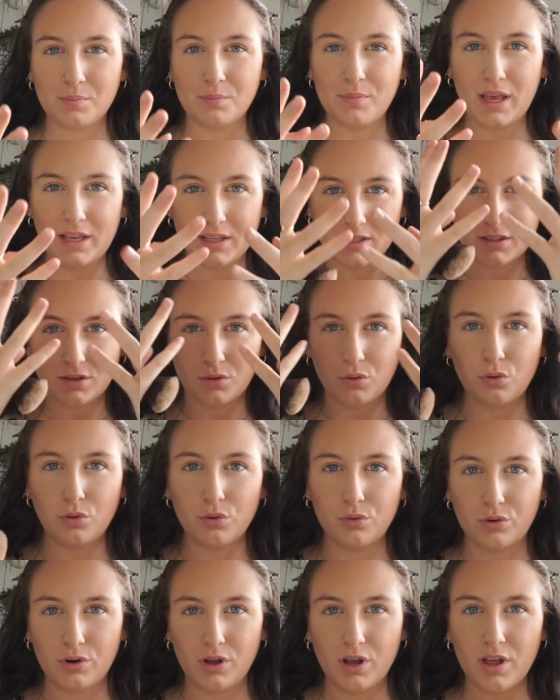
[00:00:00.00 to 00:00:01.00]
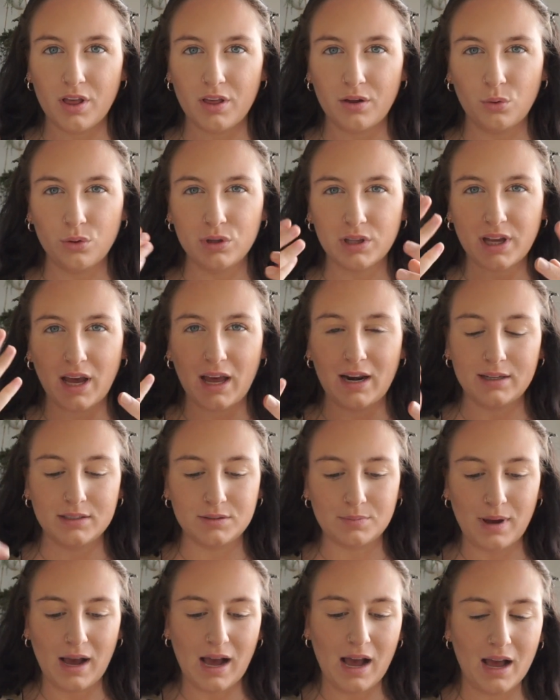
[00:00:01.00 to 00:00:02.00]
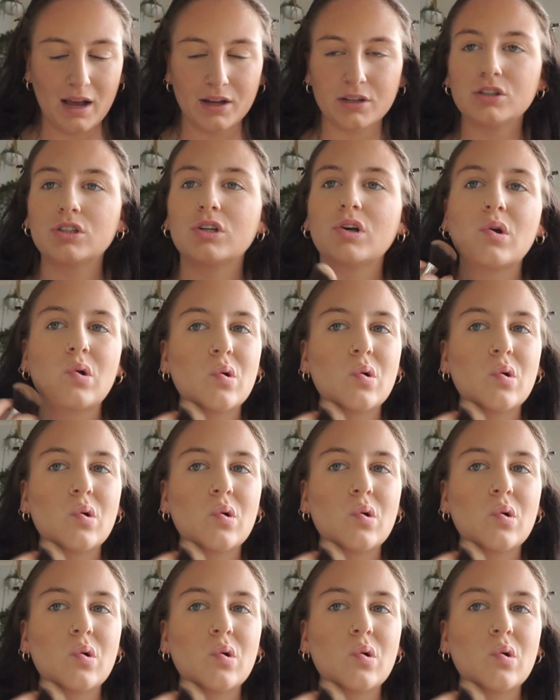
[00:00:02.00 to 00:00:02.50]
makes it all the colours match,